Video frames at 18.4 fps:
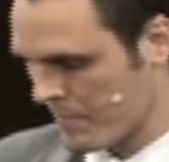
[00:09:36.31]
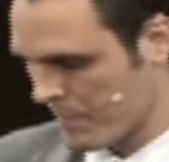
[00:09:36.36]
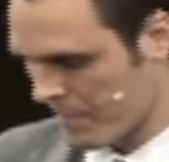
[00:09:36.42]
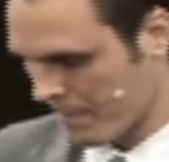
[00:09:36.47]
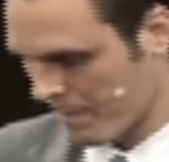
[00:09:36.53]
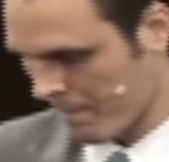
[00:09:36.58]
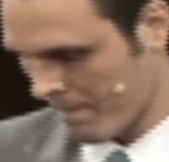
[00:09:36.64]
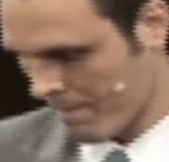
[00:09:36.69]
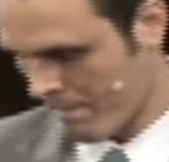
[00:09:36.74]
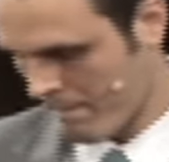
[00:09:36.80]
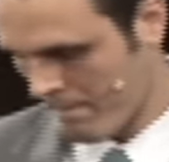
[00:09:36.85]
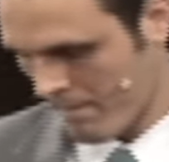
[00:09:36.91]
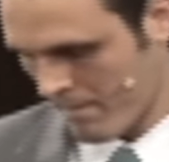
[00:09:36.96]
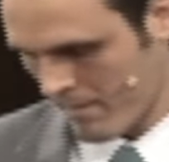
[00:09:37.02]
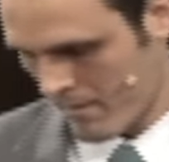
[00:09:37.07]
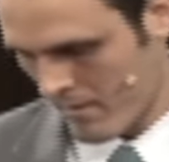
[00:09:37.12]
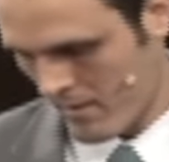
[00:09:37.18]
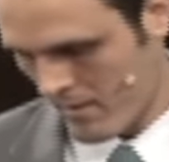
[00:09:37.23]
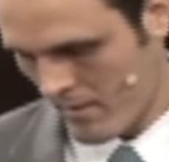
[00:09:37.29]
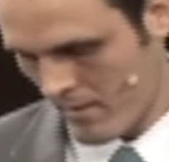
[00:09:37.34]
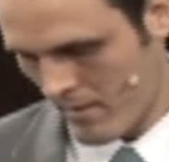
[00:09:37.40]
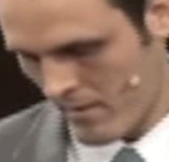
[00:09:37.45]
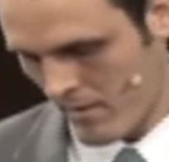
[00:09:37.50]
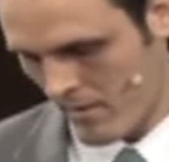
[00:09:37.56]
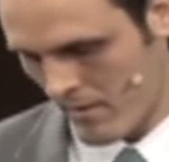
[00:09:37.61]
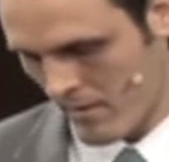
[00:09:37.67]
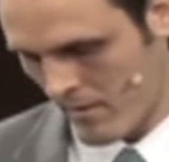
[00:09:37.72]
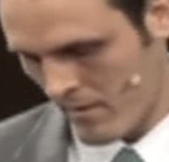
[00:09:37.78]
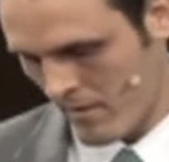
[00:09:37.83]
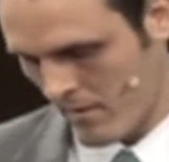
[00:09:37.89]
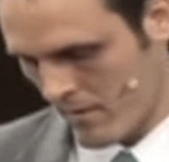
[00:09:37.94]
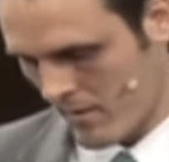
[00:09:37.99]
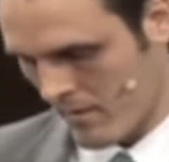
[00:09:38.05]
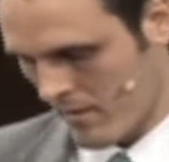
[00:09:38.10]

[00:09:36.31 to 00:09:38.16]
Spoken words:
(no one is talking)